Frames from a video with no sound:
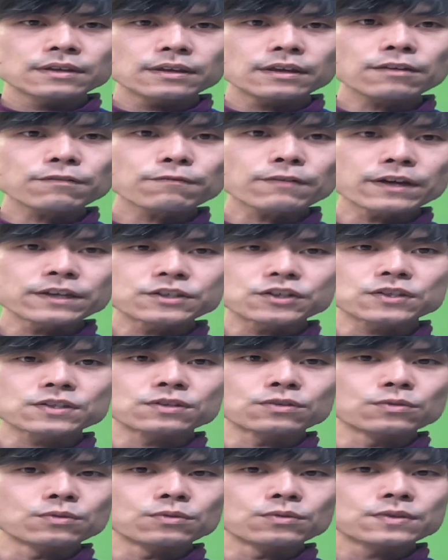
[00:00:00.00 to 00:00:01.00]
if I
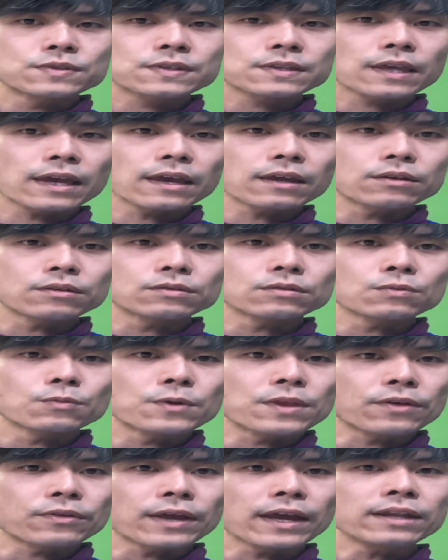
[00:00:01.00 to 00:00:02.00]
just do scale
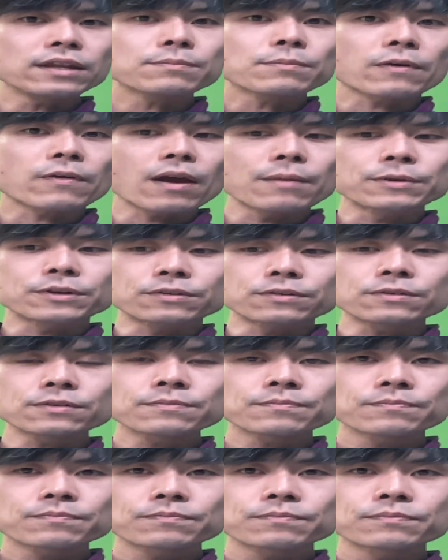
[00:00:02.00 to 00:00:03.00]
without any
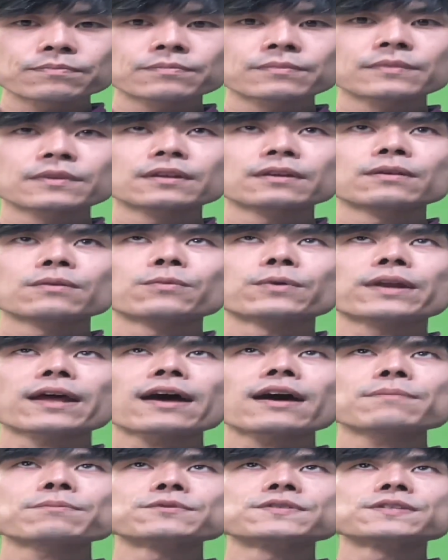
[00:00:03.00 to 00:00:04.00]
parameter, what
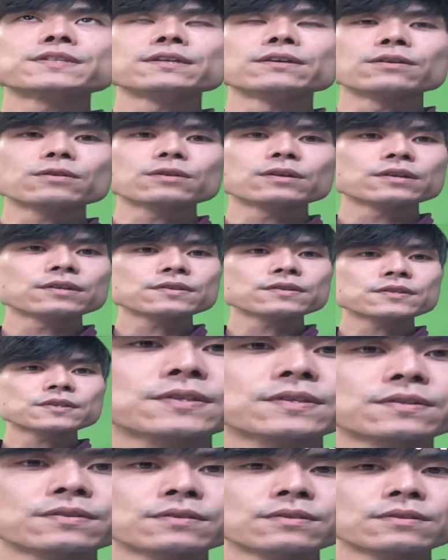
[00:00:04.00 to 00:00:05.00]
happens here
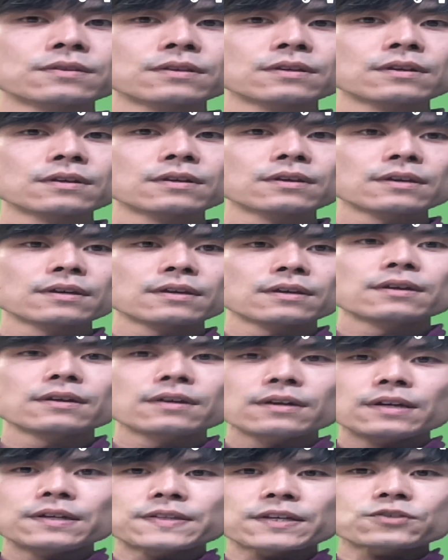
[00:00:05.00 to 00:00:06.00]
is
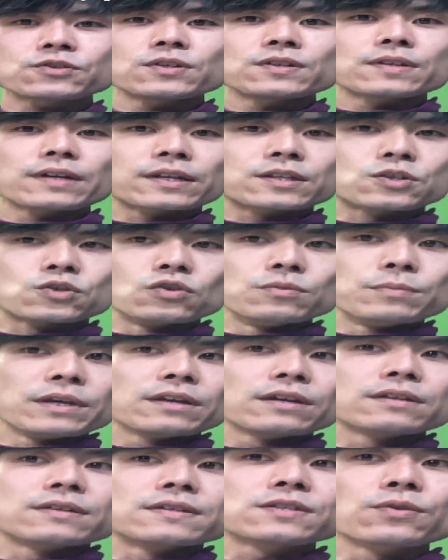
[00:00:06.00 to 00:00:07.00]
it's actually like
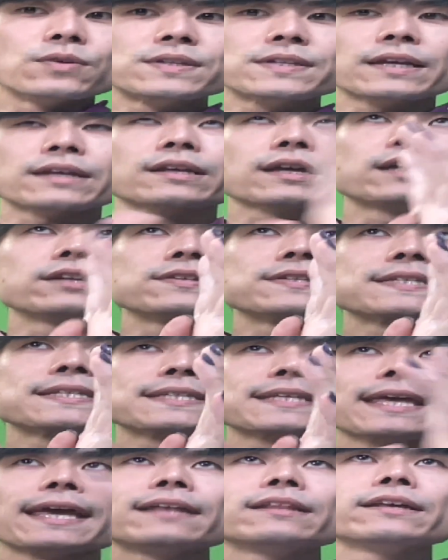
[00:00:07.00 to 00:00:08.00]
zooming in. So it's like kind of
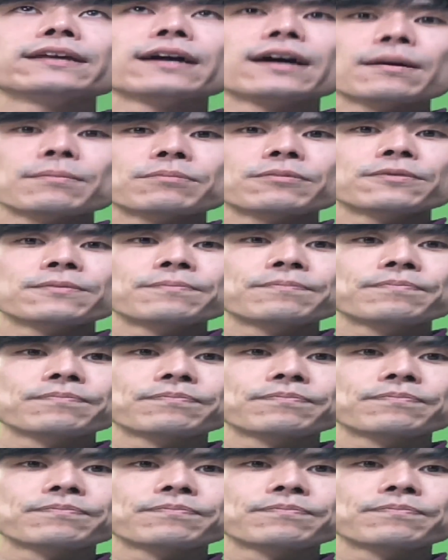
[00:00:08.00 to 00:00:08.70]
scaling up.